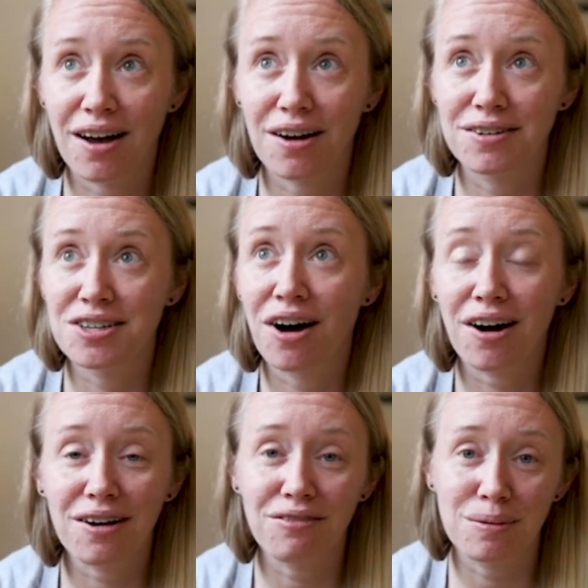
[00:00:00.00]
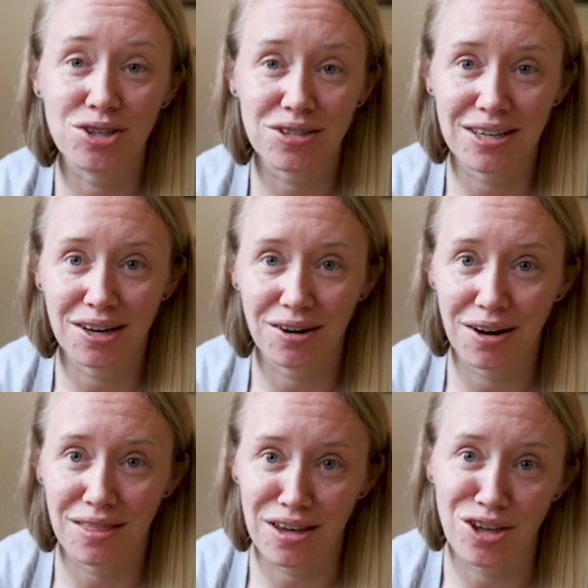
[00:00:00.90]
a ton of them just here
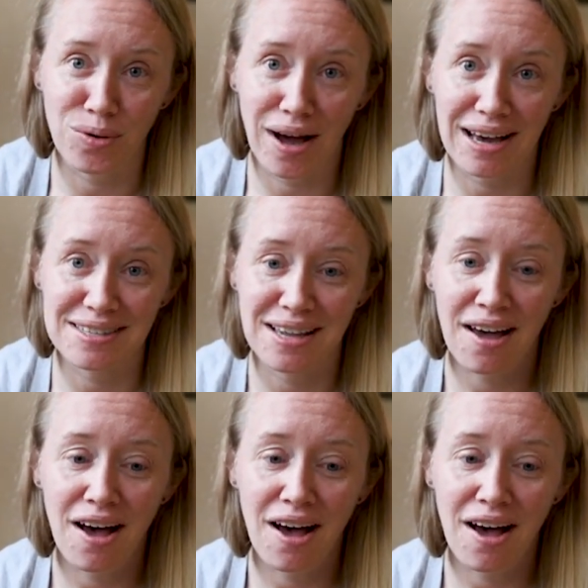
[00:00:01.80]
in the U S.